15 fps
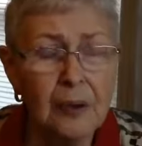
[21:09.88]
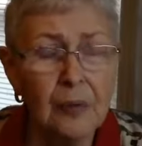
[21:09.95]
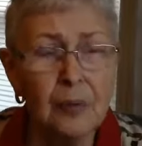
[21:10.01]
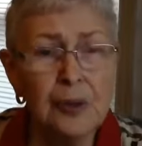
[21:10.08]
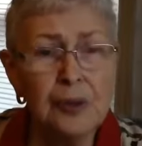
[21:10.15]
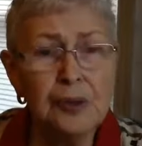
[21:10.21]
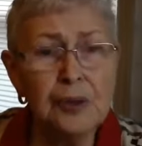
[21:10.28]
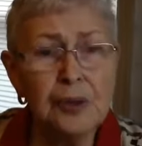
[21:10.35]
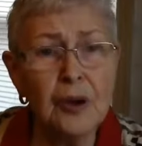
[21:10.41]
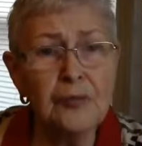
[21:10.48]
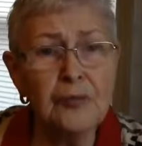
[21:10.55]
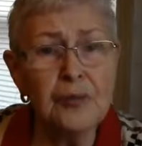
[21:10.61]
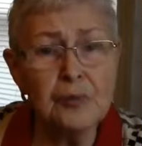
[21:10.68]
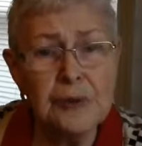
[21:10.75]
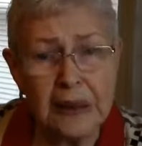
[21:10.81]
when you go
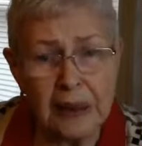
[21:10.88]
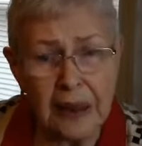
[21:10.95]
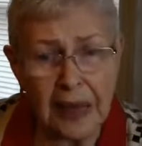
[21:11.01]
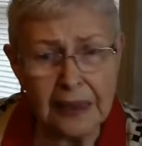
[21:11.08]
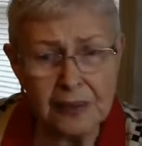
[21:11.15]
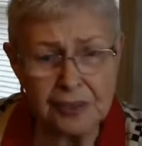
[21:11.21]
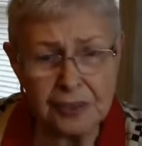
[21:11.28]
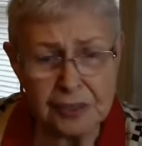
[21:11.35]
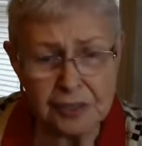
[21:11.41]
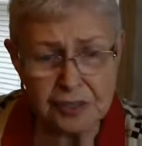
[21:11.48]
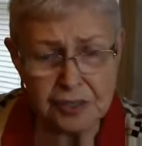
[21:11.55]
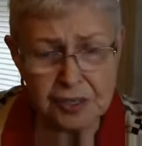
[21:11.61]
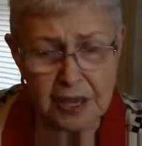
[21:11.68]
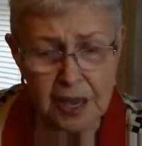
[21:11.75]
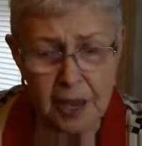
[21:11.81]
for
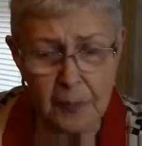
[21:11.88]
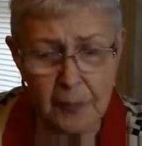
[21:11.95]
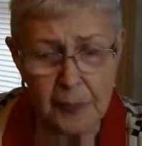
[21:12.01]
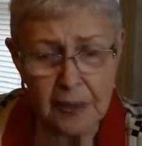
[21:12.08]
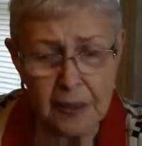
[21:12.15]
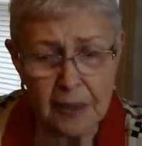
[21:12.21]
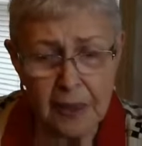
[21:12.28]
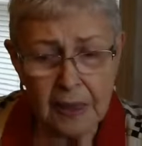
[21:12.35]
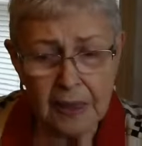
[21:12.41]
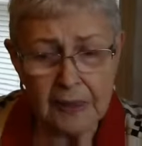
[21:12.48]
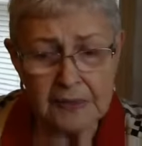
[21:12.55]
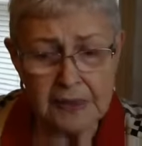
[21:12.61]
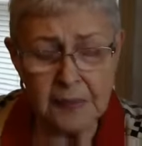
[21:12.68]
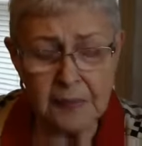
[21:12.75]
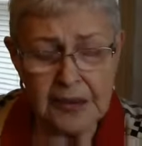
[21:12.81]
relationship,
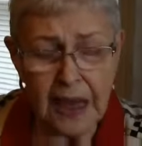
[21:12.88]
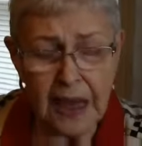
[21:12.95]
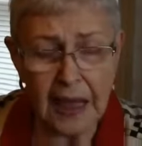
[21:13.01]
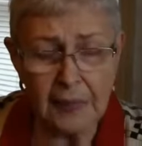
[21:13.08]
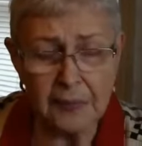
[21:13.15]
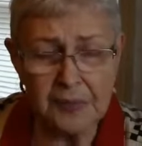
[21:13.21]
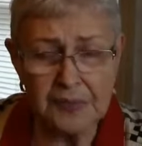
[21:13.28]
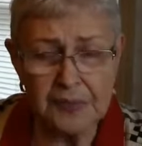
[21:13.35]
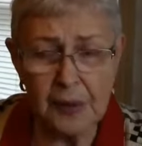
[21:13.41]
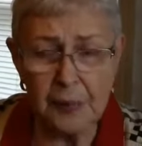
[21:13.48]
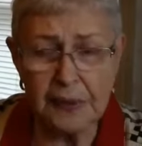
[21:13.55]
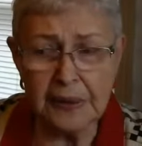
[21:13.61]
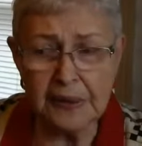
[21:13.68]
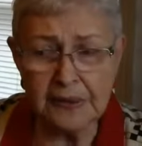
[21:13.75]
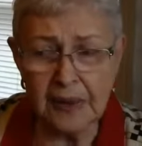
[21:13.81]
sometimes they'll
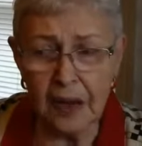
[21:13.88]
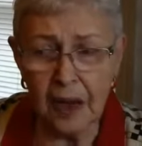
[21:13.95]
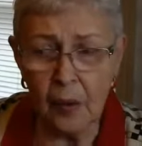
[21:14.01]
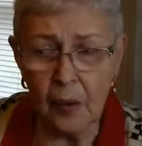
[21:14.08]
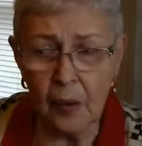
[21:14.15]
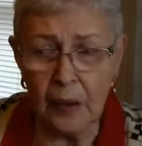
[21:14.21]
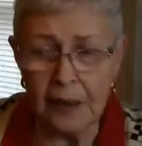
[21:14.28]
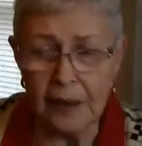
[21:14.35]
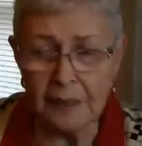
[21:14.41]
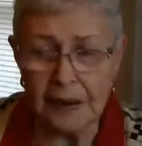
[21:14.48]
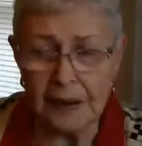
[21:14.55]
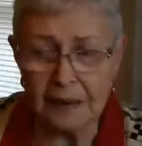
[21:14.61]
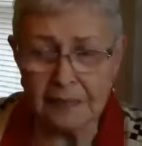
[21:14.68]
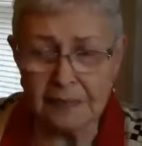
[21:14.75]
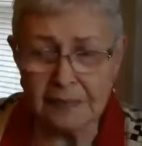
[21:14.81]
begin to say, oh, wait a
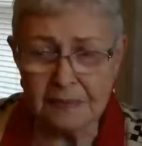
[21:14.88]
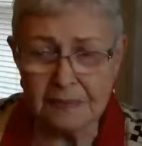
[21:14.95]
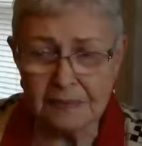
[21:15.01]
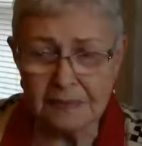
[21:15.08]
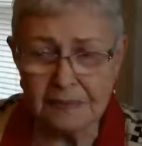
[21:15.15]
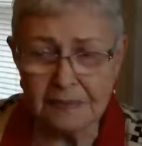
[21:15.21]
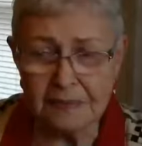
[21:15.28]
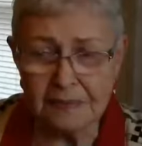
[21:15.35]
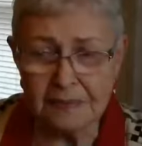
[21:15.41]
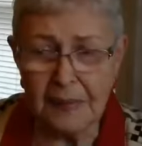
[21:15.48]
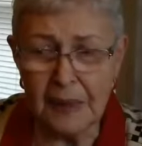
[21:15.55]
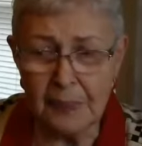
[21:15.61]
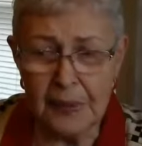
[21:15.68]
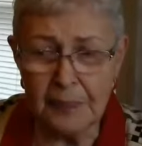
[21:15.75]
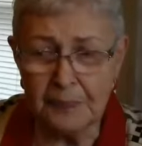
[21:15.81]
minute.
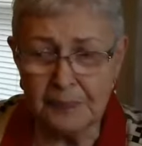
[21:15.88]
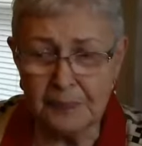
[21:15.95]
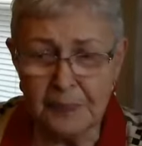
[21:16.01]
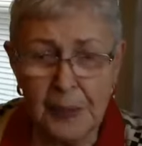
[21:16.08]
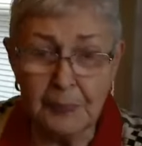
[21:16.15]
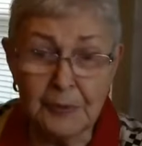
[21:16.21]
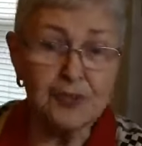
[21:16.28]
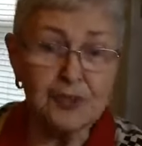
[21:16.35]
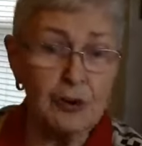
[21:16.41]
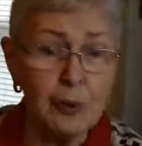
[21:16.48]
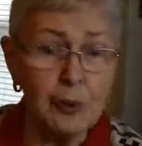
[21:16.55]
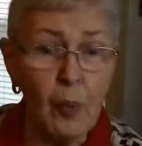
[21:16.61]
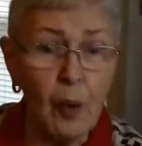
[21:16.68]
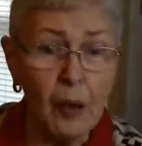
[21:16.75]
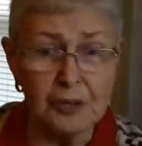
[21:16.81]
Maybe
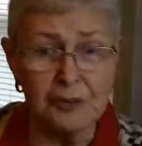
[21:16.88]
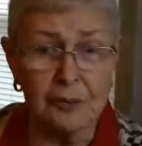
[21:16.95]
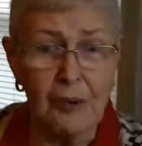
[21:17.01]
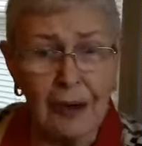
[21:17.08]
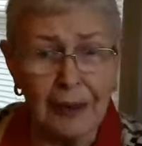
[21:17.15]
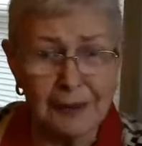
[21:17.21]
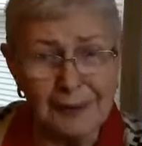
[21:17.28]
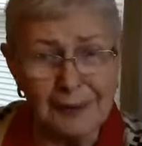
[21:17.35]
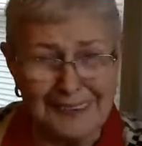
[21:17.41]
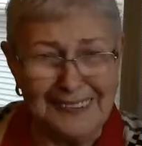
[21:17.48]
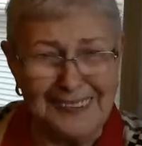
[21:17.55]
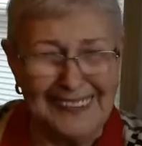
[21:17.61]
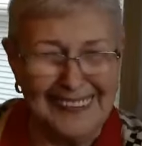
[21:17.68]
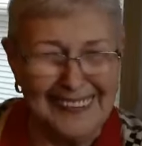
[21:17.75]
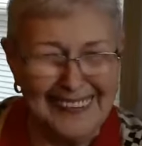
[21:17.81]
Jerry was right.
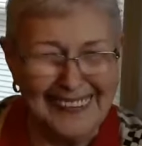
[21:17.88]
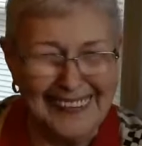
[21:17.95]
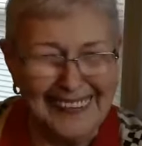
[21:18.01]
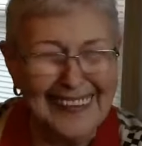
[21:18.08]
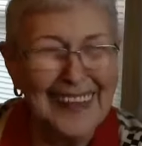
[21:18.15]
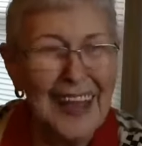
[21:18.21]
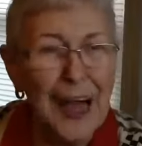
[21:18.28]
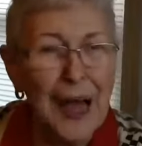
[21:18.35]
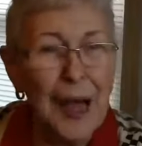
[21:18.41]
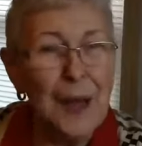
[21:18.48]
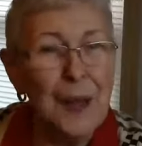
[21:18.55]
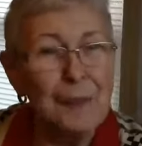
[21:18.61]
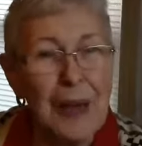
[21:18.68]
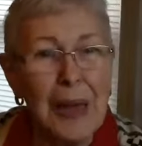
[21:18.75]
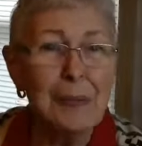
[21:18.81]

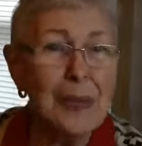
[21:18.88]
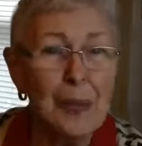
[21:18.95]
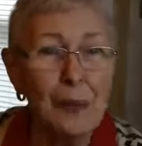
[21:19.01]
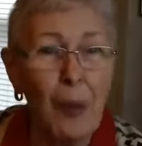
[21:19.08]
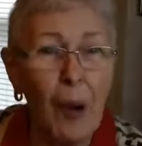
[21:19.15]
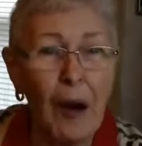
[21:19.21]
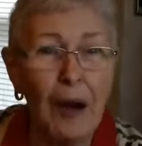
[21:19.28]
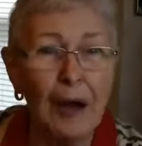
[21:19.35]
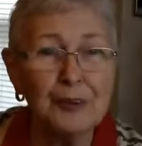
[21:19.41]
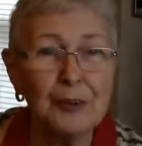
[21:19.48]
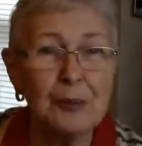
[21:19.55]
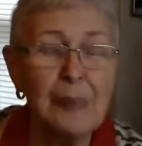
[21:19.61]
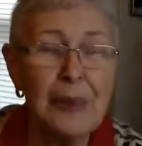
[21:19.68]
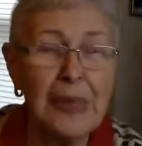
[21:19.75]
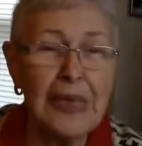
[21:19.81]
Maybe he was, or
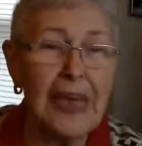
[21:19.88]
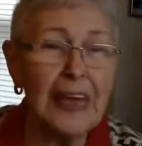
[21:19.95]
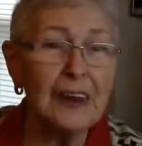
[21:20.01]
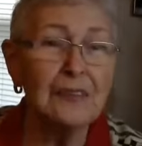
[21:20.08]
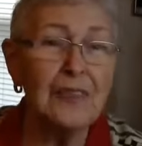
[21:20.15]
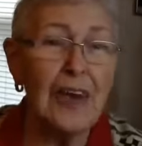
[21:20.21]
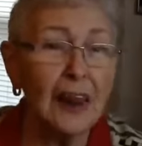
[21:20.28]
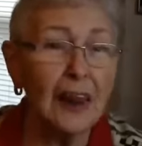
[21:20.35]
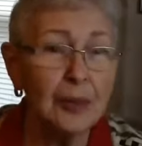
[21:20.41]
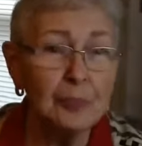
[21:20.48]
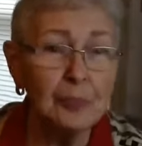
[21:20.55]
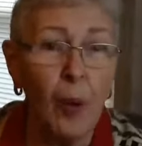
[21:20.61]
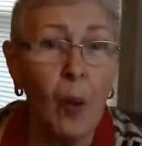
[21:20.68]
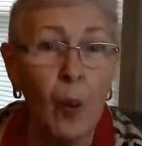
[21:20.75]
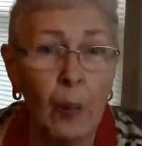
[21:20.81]
maybe he had a valid
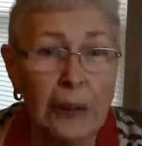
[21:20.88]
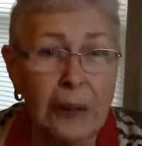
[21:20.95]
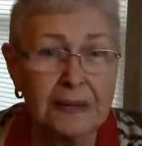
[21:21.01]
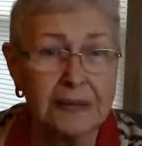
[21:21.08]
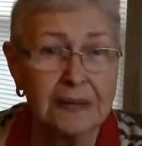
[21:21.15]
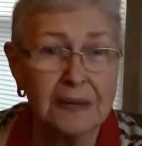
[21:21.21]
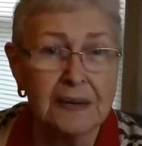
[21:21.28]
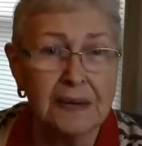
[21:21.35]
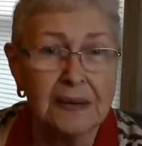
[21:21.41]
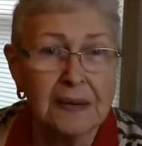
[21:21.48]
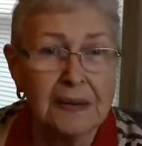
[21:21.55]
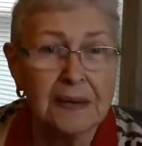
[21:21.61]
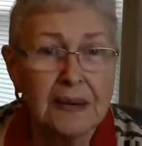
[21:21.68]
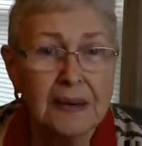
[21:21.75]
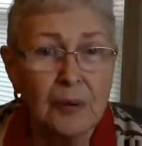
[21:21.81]
point.
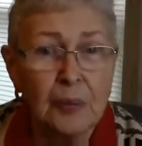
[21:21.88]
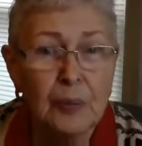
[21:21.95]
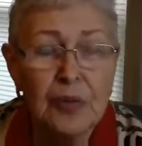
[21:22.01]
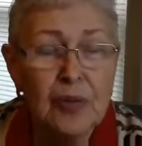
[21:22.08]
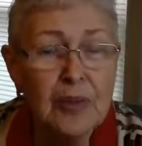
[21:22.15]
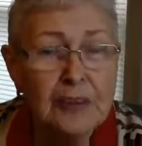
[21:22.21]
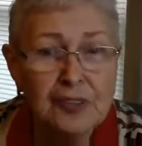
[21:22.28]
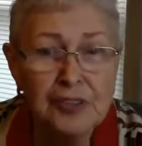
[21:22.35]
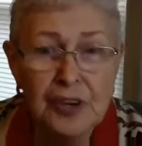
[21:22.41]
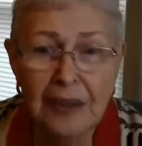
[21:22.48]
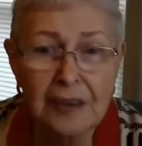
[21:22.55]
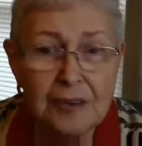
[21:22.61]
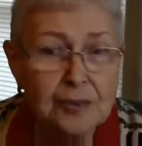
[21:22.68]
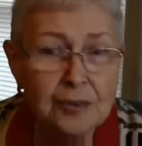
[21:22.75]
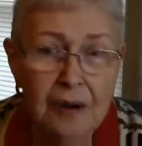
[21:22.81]
Whether they
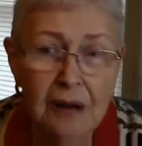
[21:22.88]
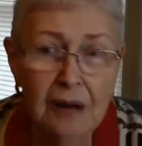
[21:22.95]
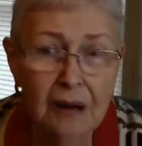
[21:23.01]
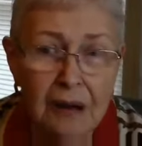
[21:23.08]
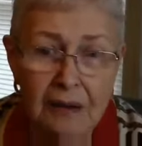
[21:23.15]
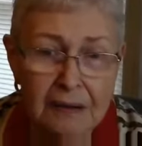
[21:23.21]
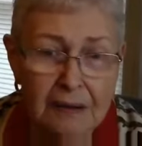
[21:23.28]
change or not,